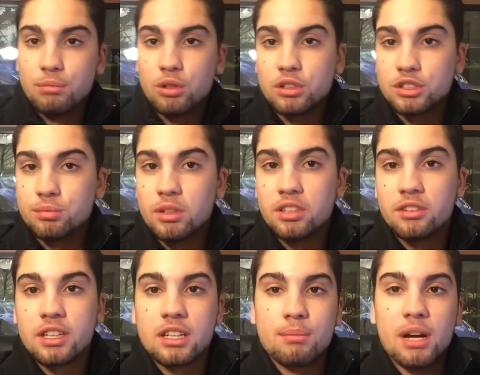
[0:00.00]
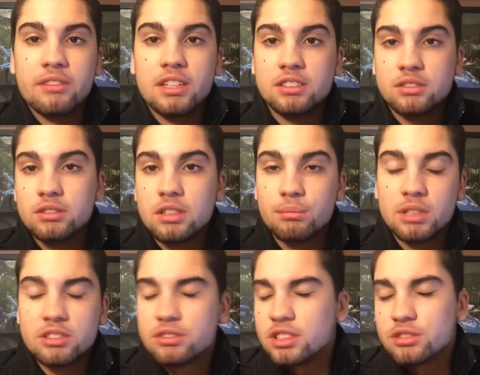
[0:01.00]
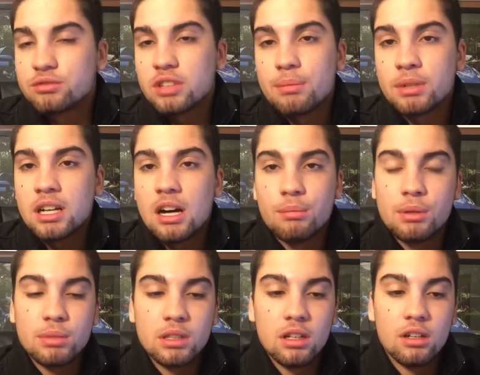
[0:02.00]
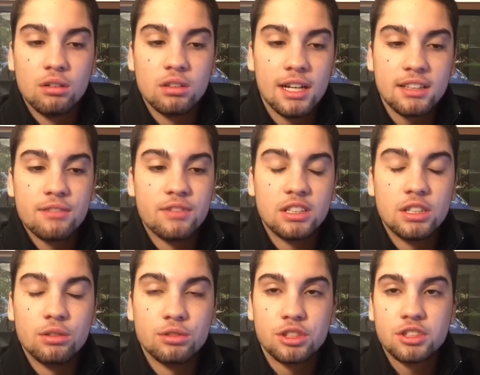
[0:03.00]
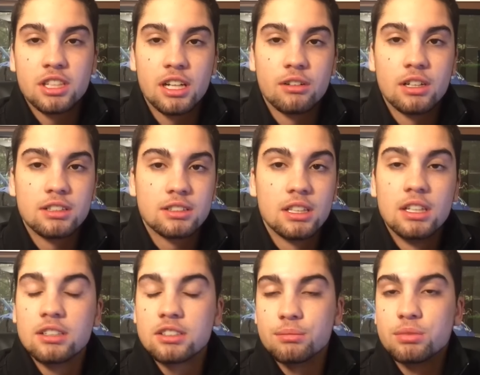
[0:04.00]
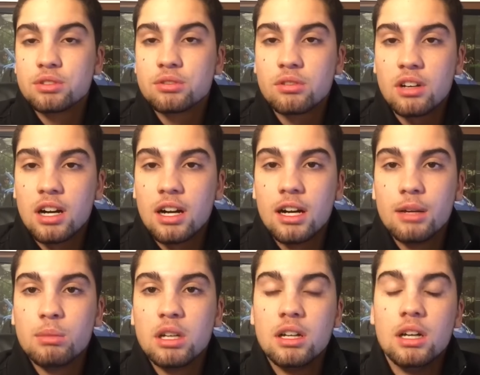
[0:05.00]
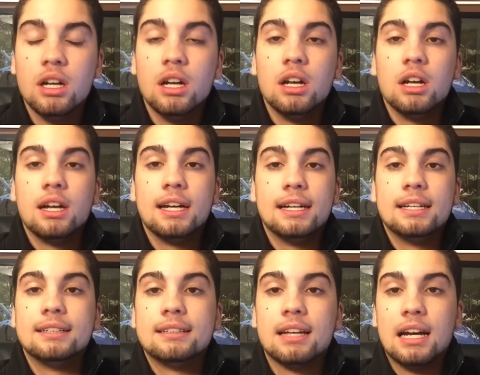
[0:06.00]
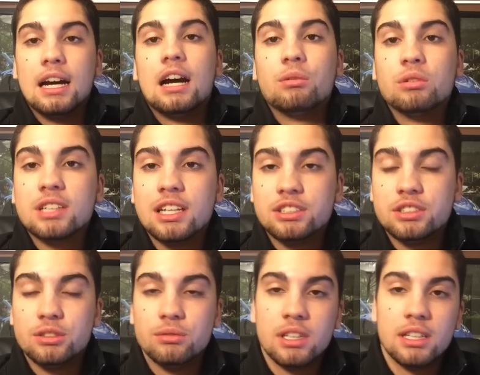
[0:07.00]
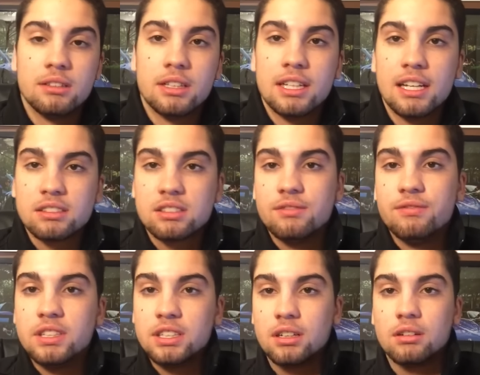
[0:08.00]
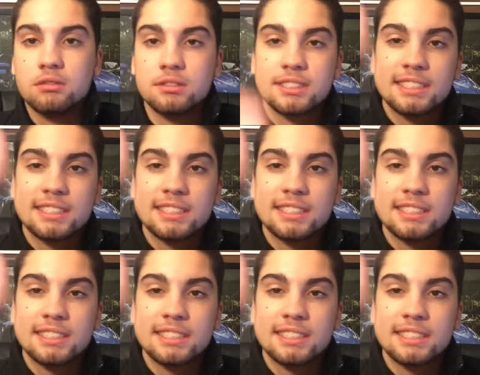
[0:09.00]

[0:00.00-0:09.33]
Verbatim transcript: and Porsche, what do you think about these two companies? Just drop a comment below, like the video, share it, subscribe, and yeah, I will catch you in the next video.